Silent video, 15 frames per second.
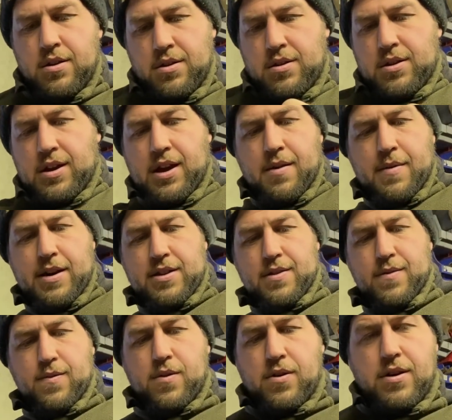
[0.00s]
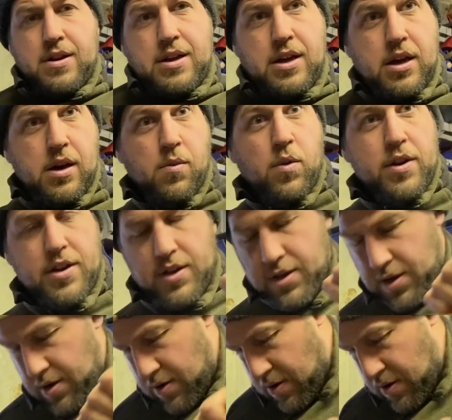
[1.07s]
let me get back to what I wanted to do.